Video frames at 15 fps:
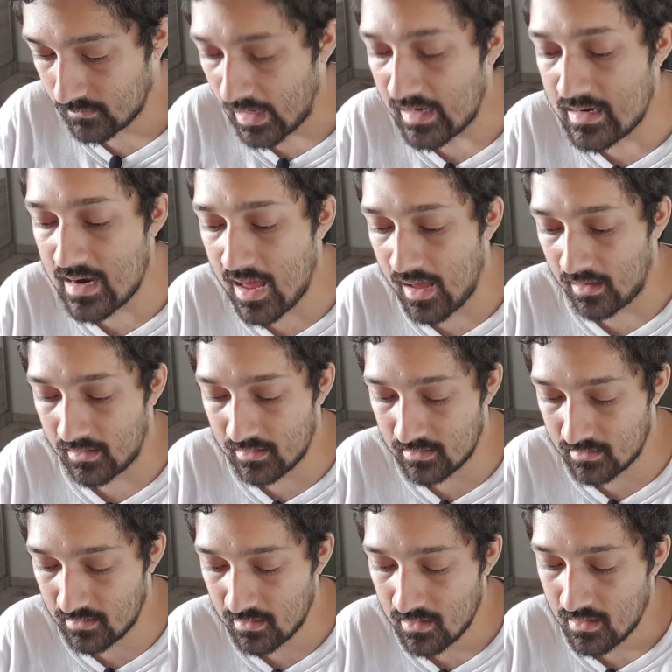
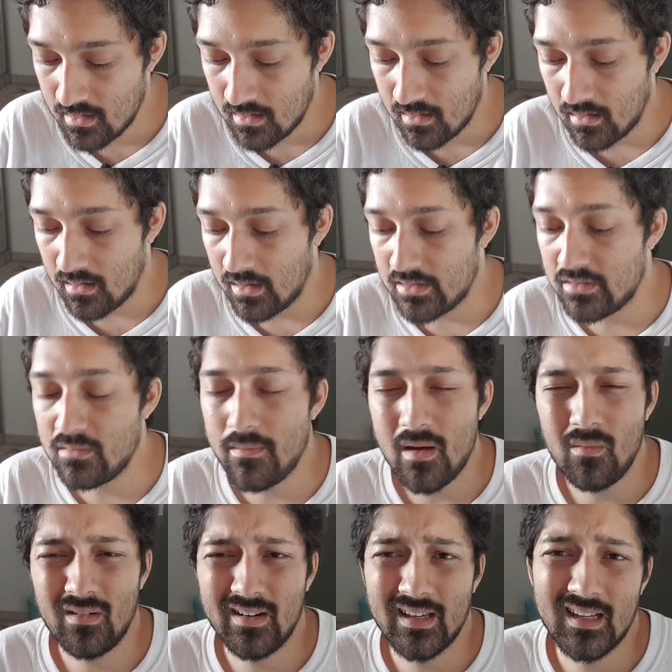Next, you may
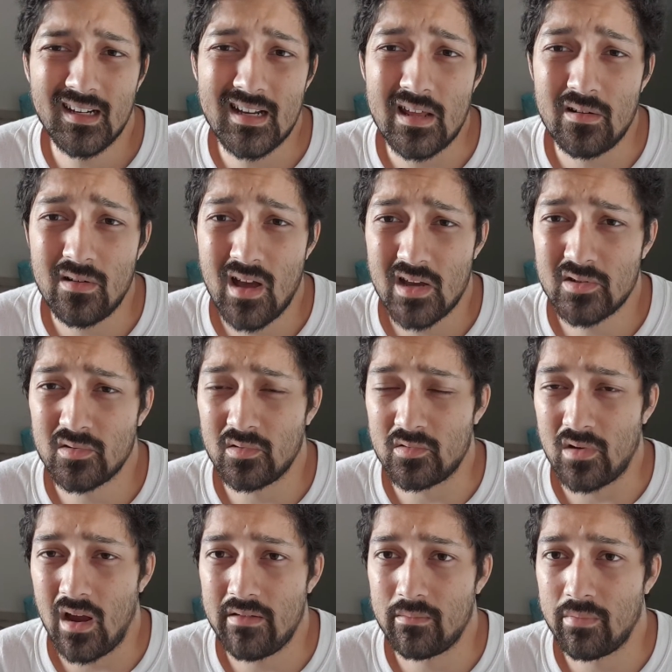want to get an international
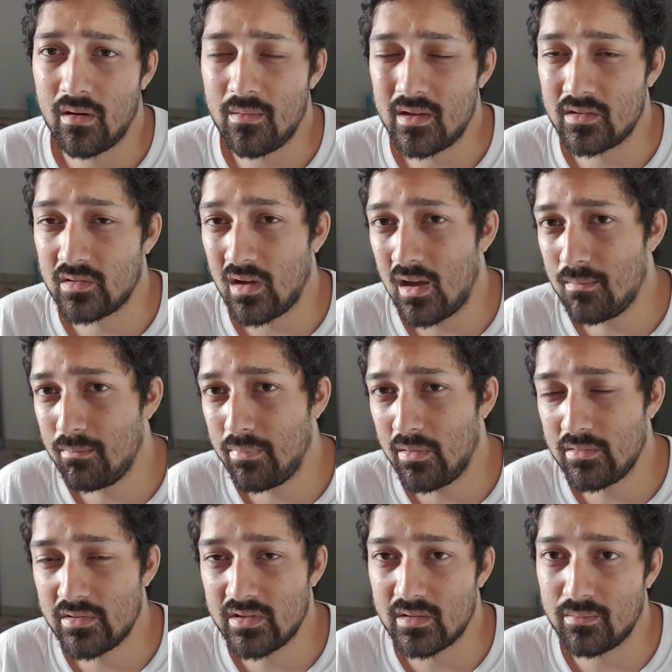driving permit. So I
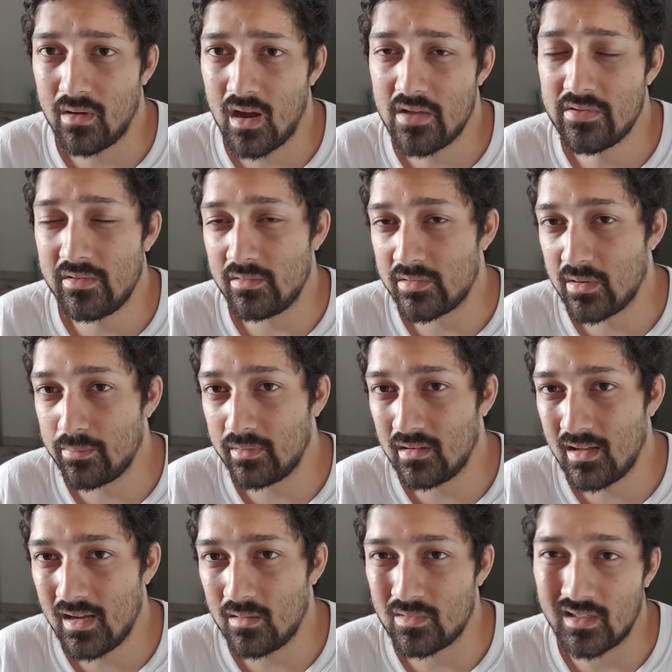purchased mine through
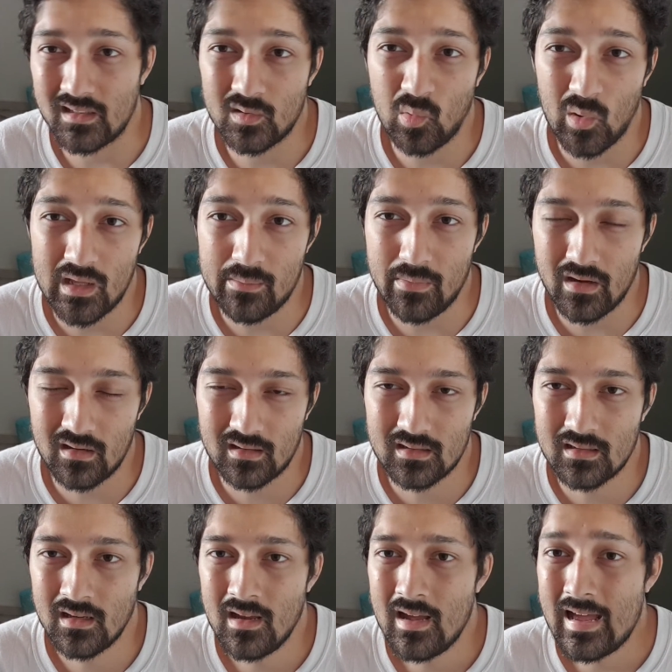AAA. It was like
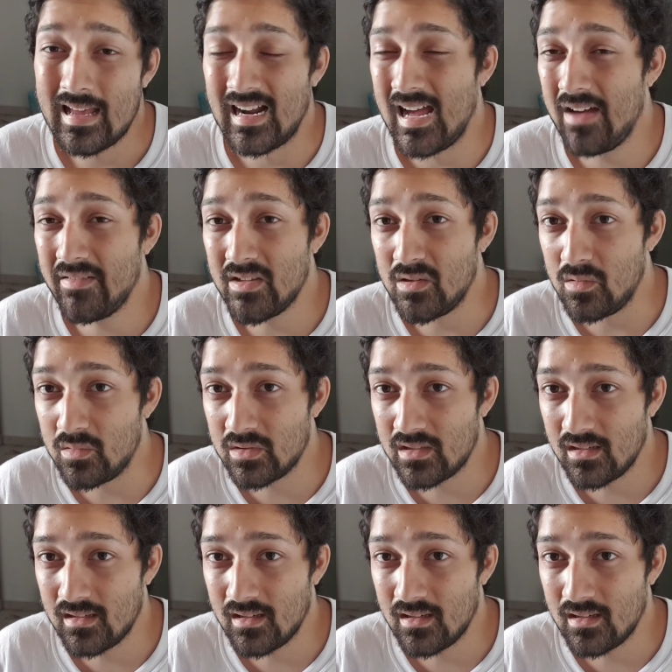$20. I haven't used it